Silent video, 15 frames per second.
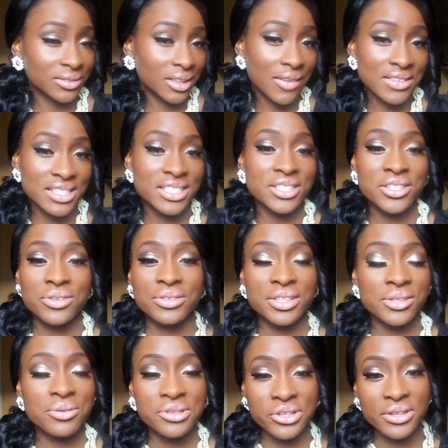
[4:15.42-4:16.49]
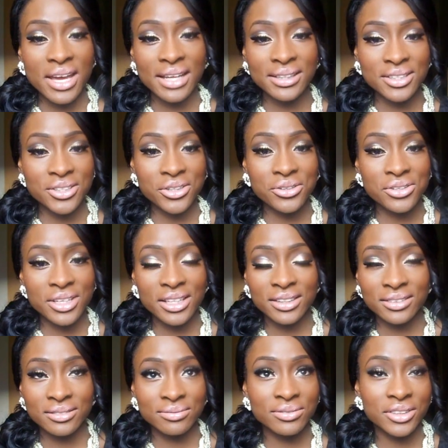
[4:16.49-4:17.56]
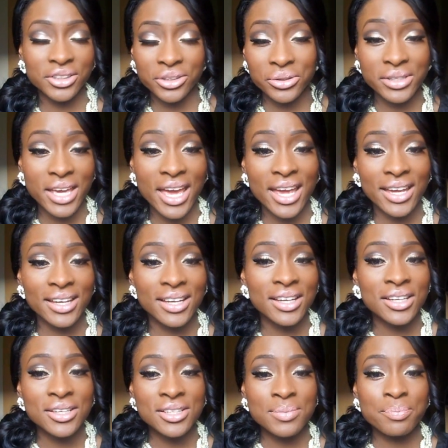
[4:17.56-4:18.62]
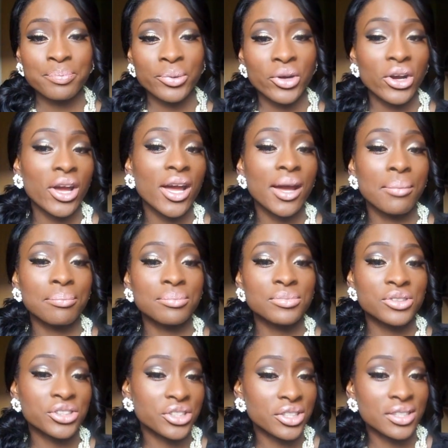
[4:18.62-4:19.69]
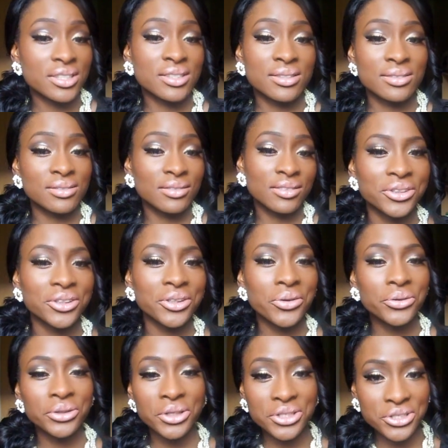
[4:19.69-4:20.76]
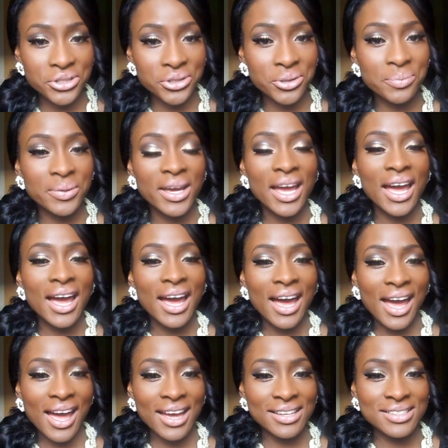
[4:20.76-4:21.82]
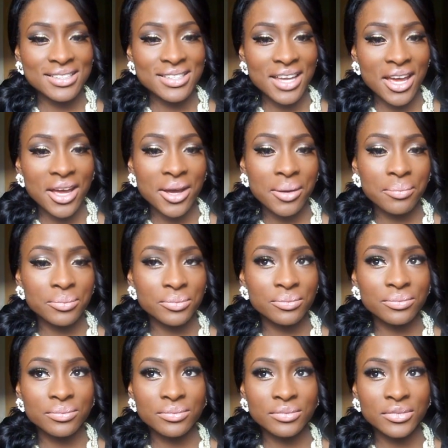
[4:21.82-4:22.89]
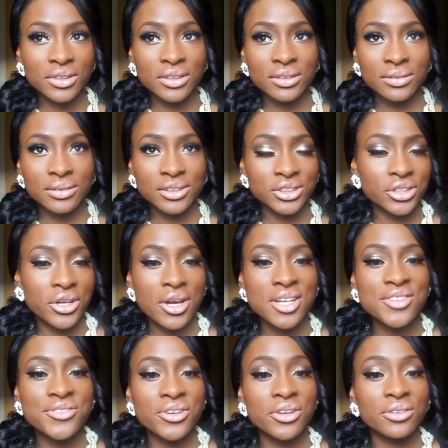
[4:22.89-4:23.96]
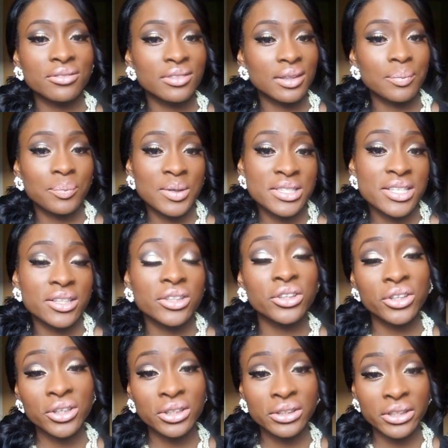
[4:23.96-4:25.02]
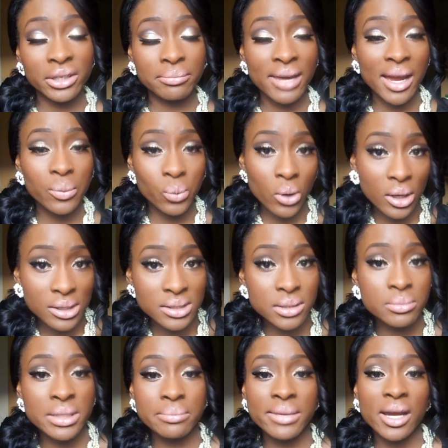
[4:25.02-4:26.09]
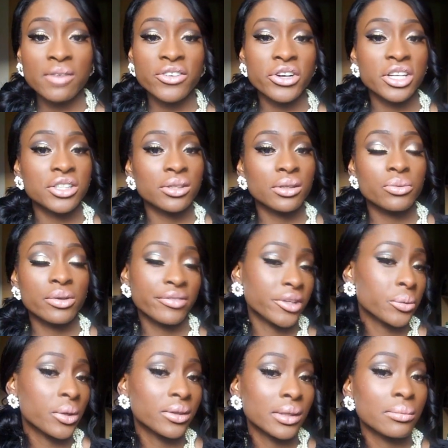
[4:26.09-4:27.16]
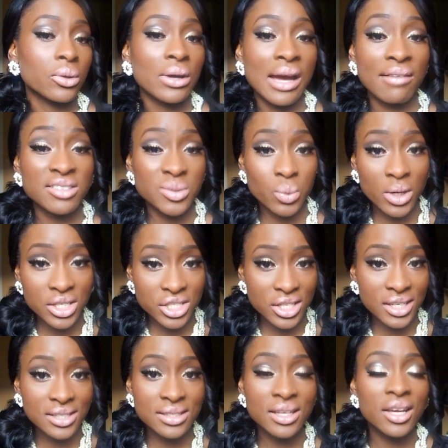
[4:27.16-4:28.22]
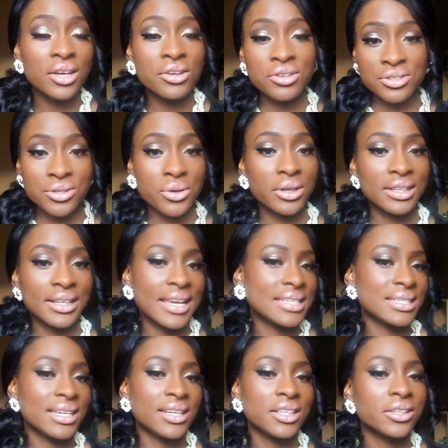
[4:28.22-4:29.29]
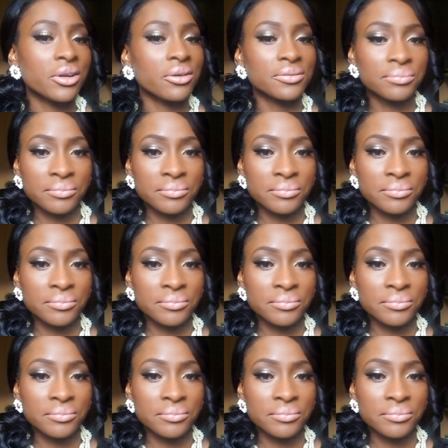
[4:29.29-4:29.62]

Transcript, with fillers: obviously they don't do that in this in the U K, but um, just but go on YouTube and um, search for a particular colour that you might want. Somebody might have already done a review on them or have swatches, so you can easily, you know,